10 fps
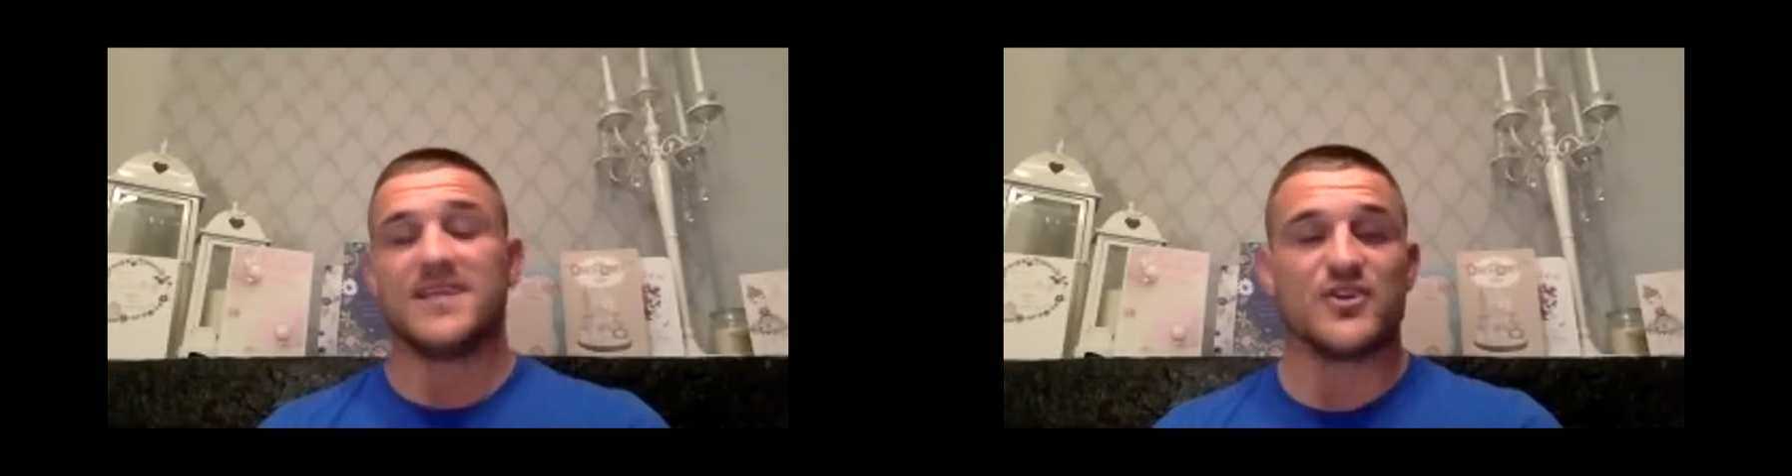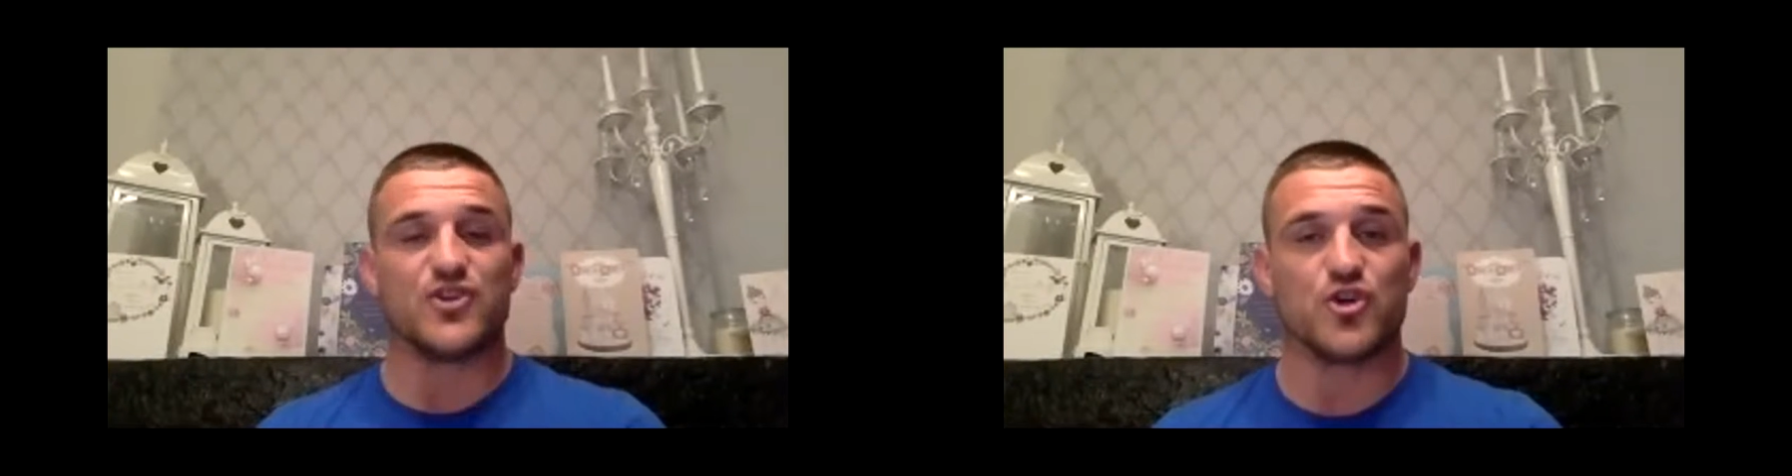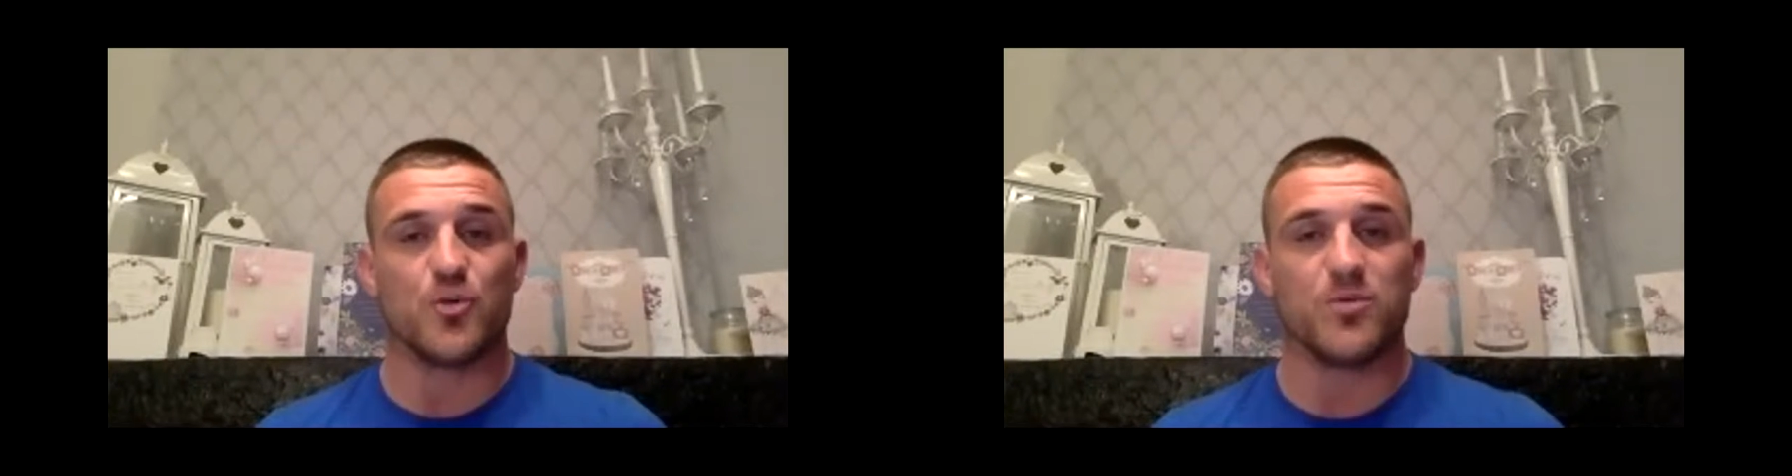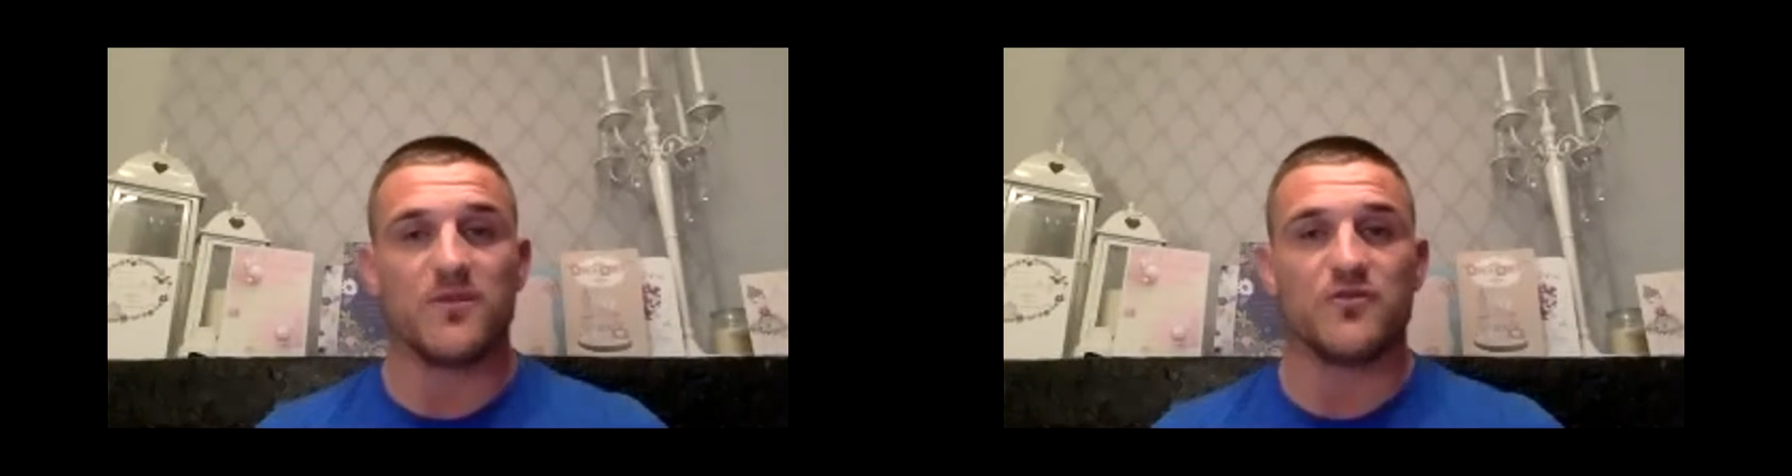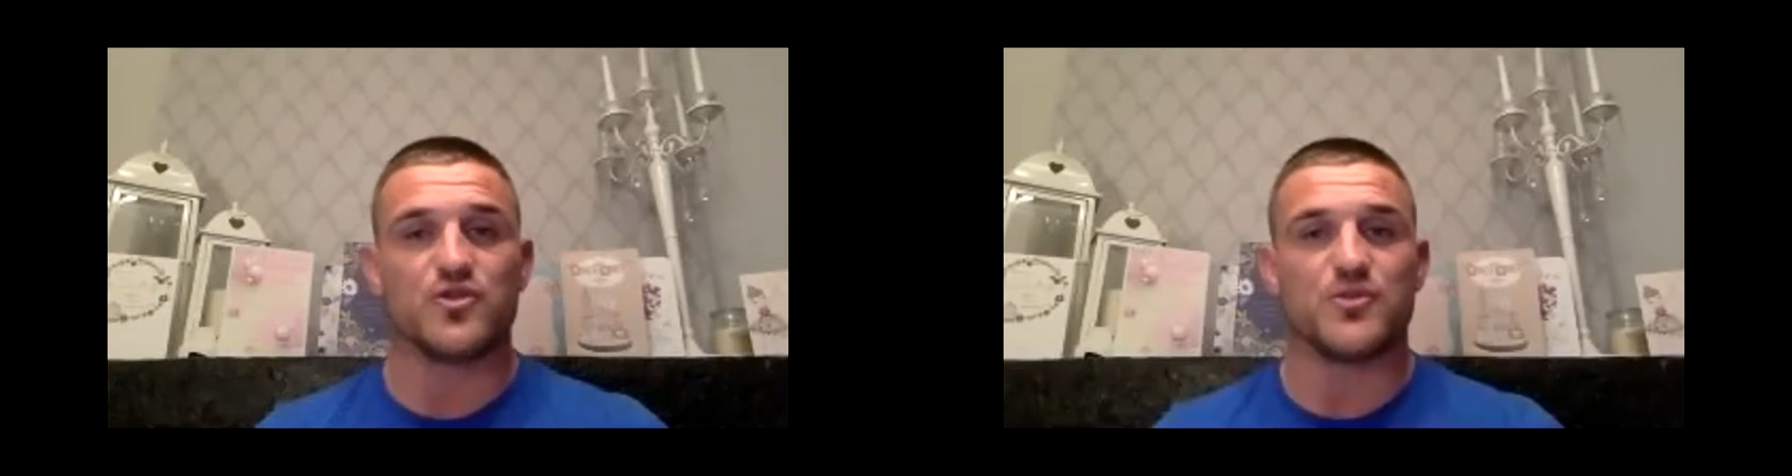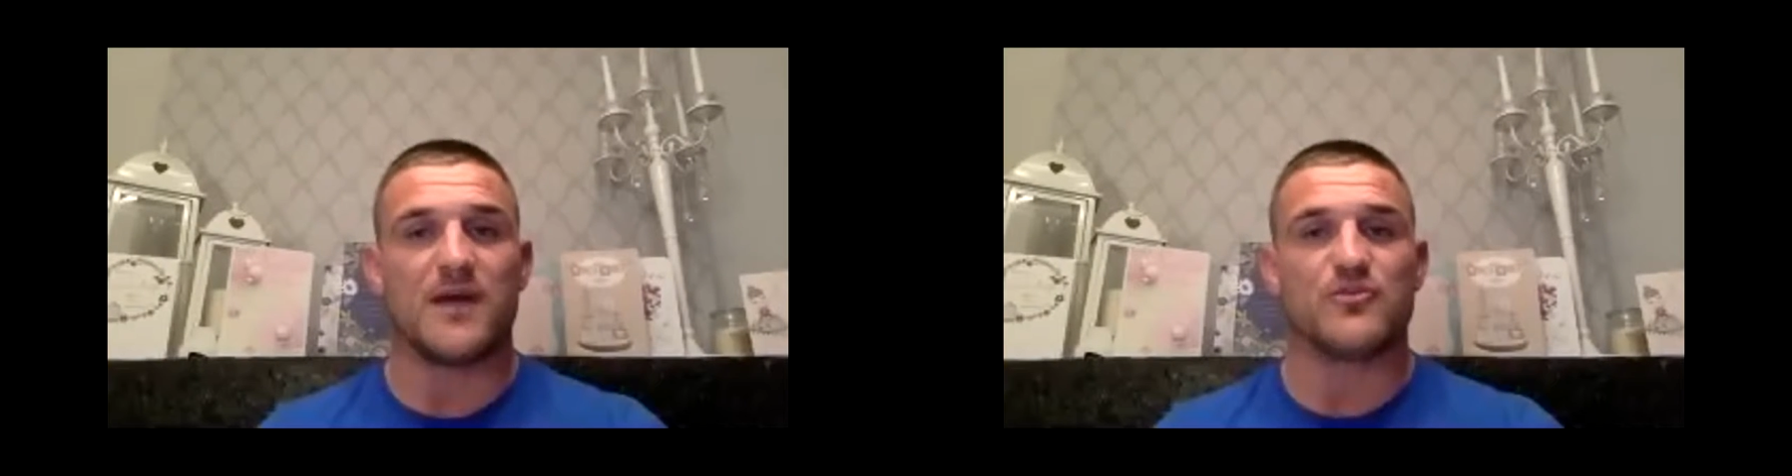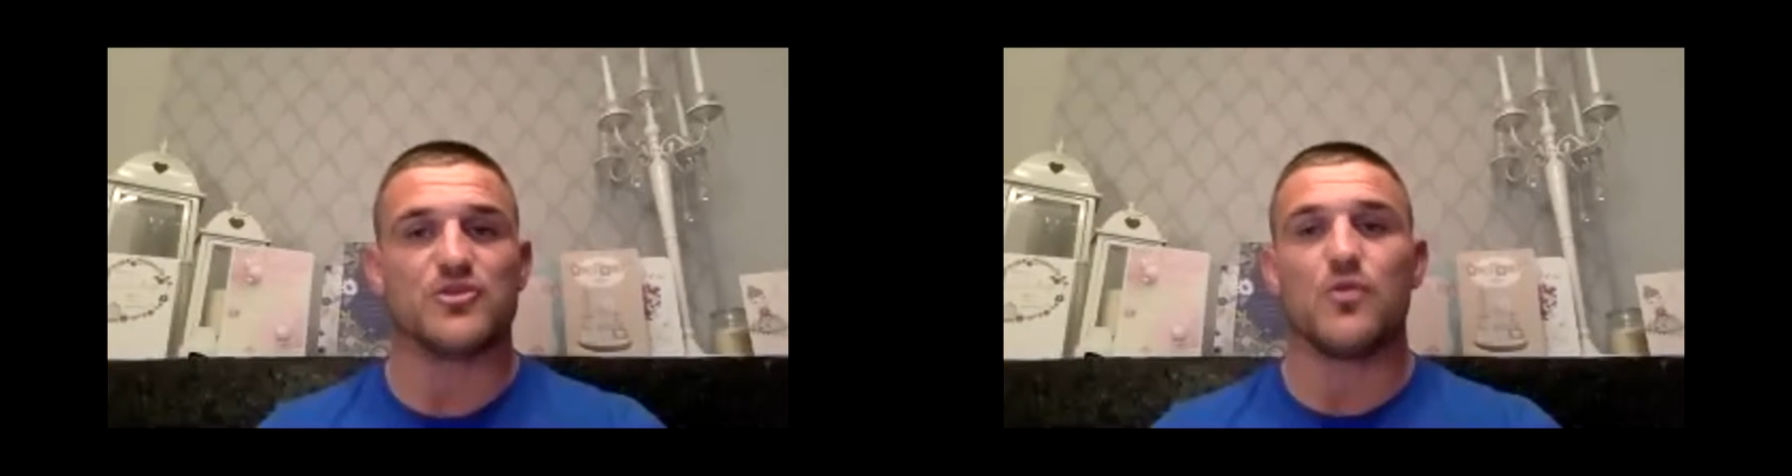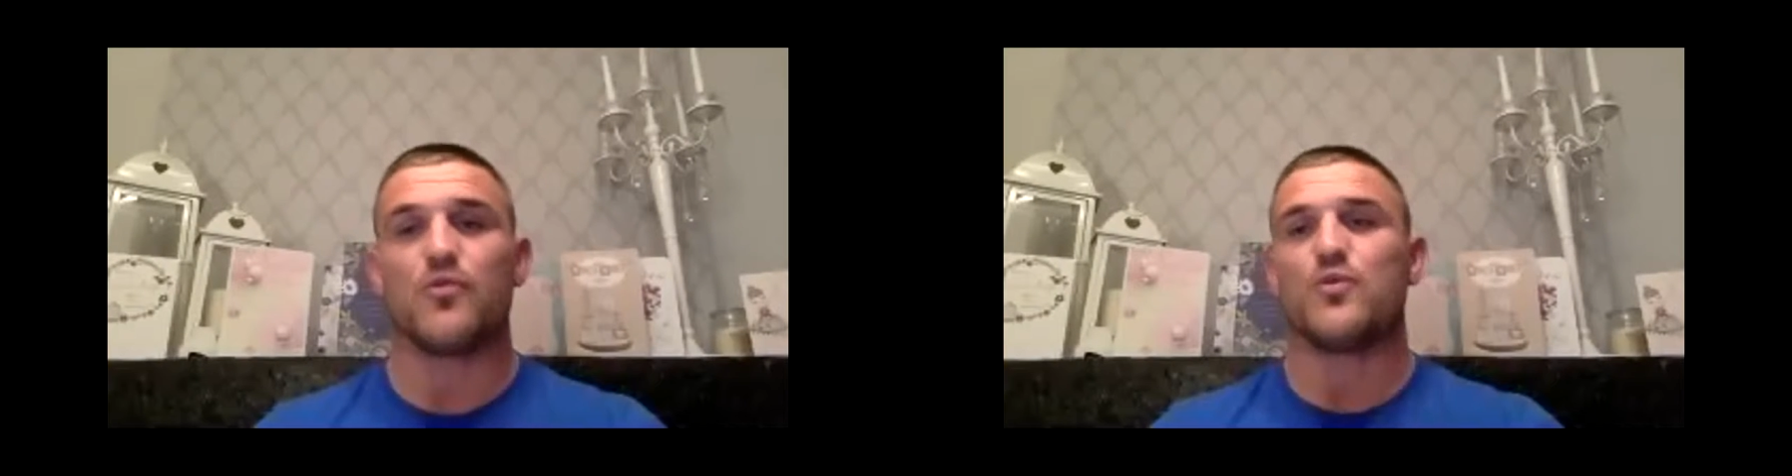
extra couple of £100 a month,